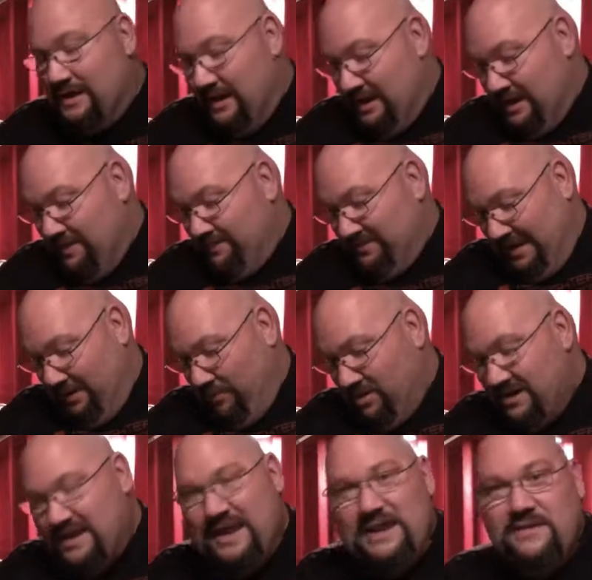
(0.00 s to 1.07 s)
I
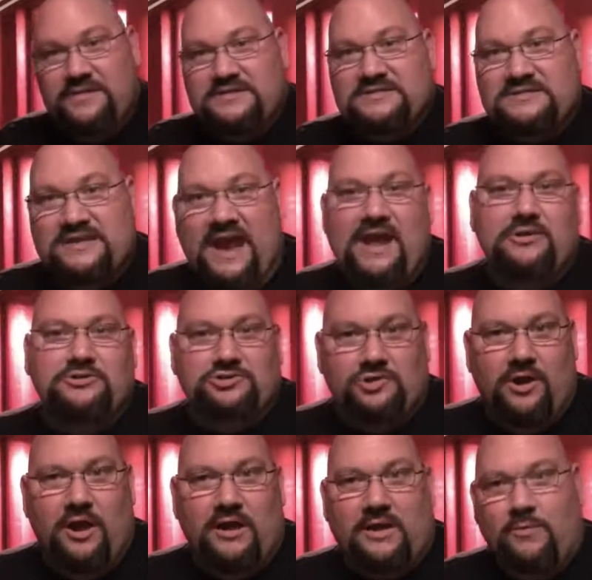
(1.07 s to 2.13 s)
want to get into this scale
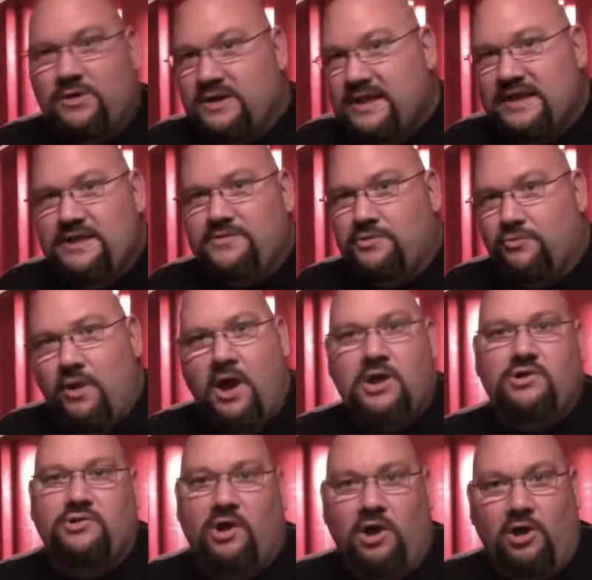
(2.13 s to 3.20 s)
truck. I want to get into the
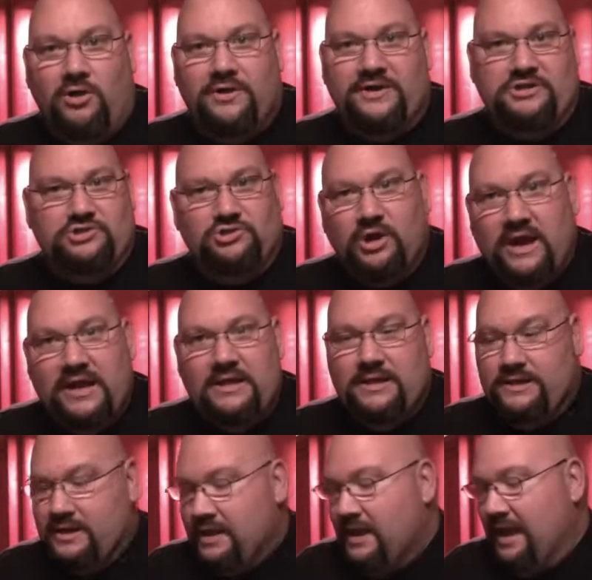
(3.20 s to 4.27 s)
rock crawling and
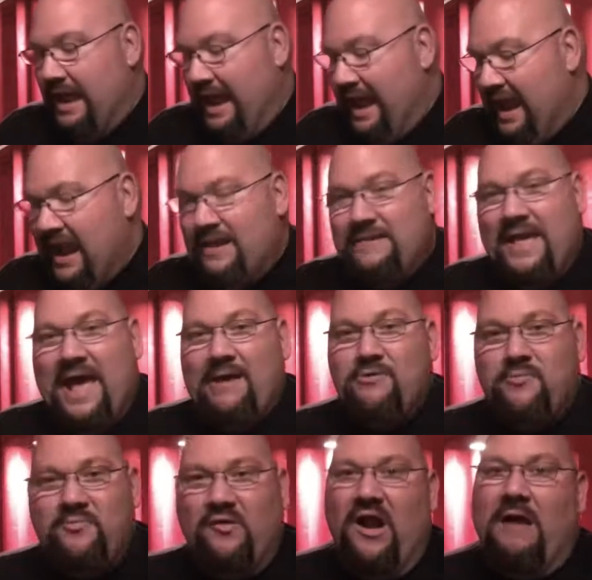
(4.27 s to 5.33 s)
trailing, and that
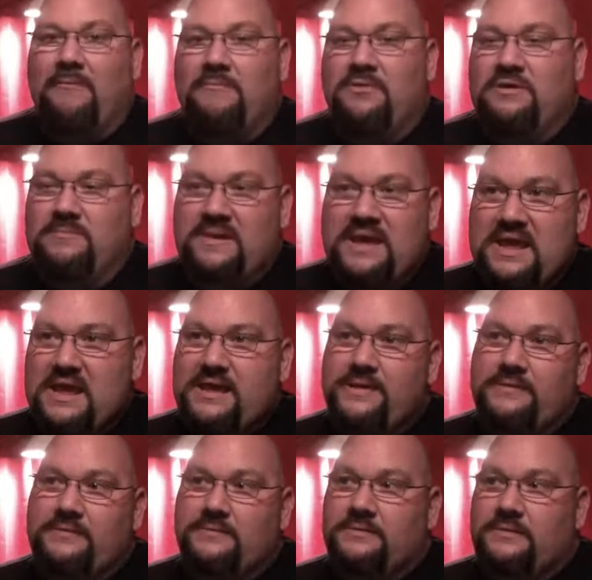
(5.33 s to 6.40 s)
will probably be